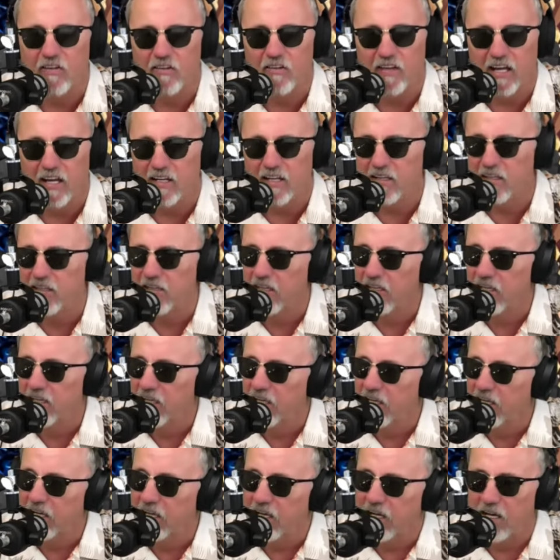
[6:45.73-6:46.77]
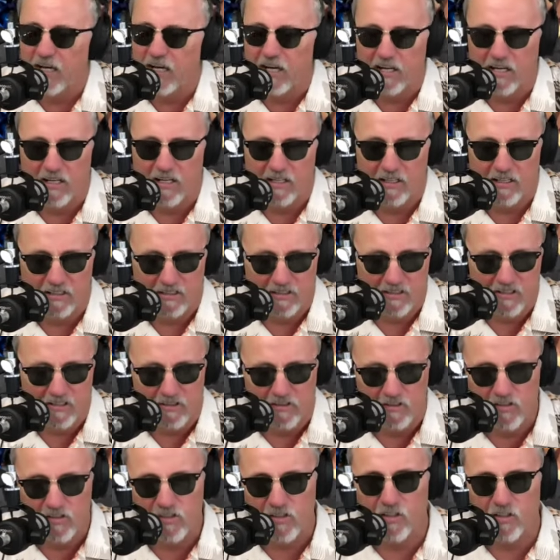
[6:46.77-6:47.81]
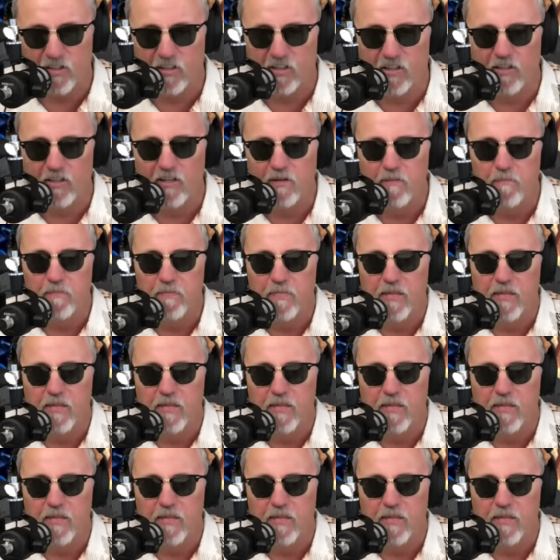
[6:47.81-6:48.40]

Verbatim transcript: that uh, concern